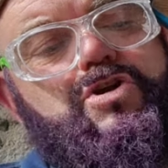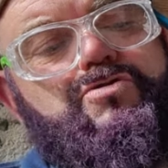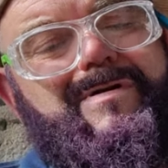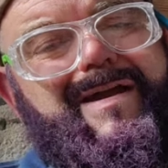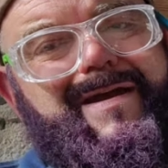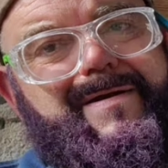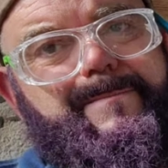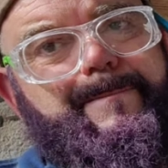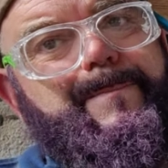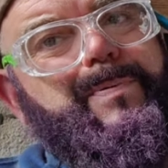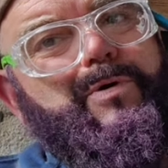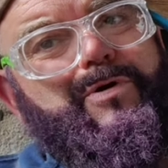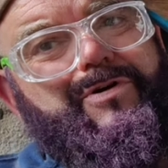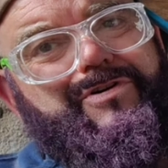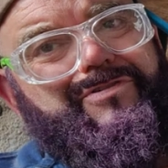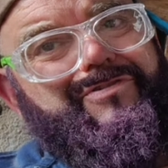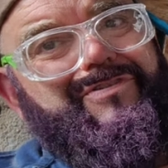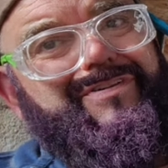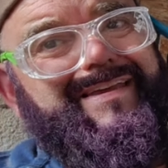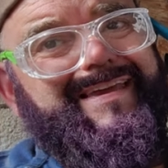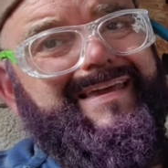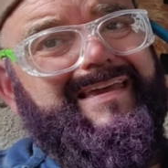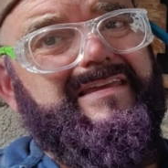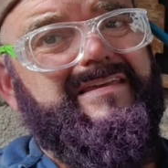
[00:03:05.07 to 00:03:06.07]
there's a ground
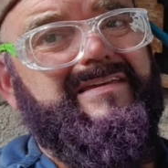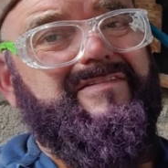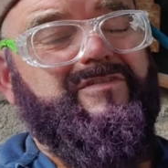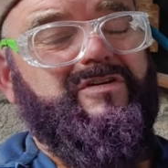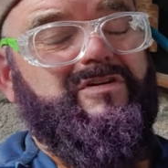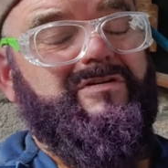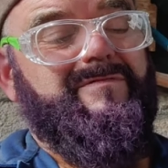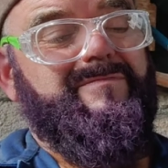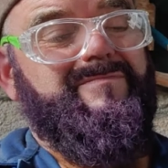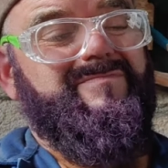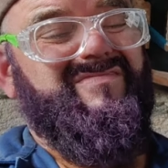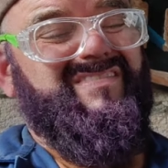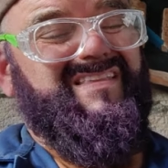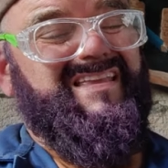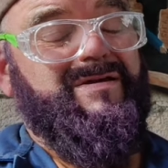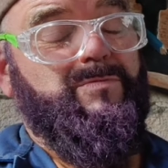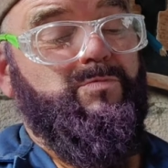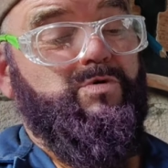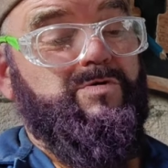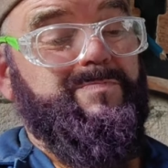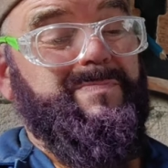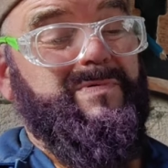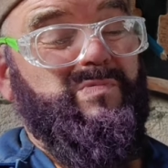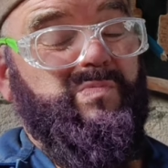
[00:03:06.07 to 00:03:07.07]
point on here.
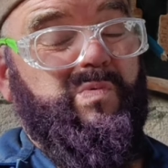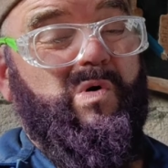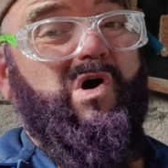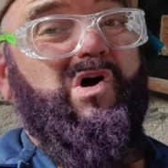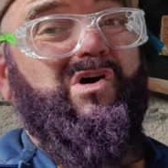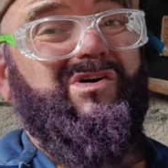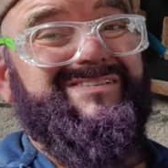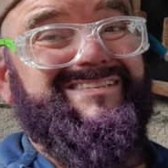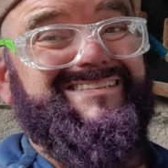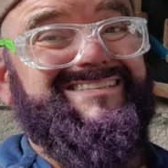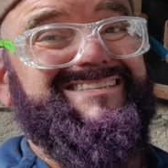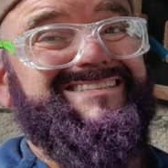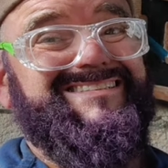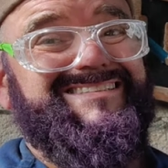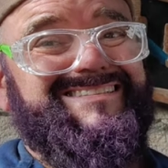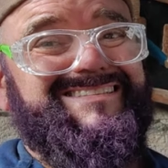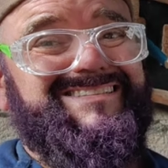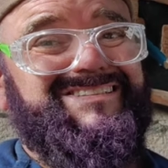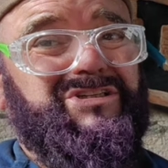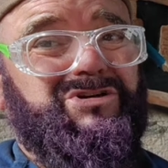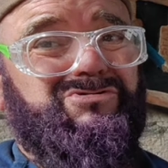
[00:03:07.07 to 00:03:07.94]
It would be wise